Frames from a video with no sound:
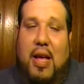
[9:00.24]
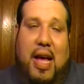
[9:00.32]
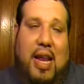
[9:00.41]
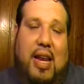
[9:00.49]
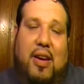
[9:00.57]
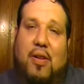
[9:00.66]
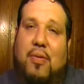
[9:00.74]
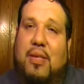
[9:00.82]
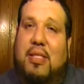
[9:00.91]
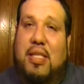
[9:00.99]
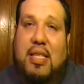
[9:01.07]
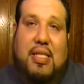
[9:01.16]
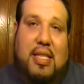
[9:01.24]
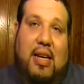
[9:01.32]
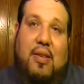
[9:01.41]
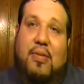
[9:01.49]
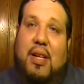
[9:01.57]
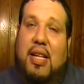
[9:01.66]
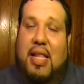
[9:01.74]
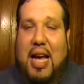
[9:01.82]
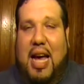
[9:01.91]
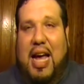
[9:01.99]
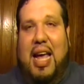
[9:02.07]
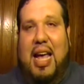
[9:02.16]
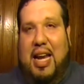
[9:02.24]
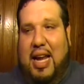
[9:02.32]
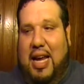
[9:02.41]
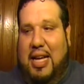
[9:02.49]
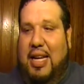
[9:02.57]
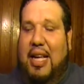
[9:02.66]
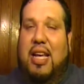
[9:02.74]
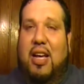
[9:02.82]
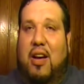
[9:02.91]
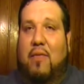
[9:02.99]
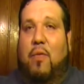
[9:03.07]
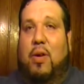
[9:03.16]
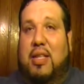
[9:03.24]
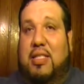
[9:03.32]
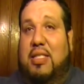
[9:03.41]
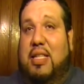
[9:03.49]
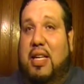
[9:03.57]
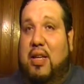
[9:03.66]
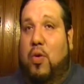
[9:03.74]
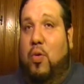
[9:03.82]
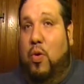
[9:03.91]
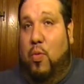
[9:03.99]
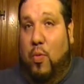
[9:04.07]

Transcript: I didn't know a C scale, none of that. I had an idea of what a C chord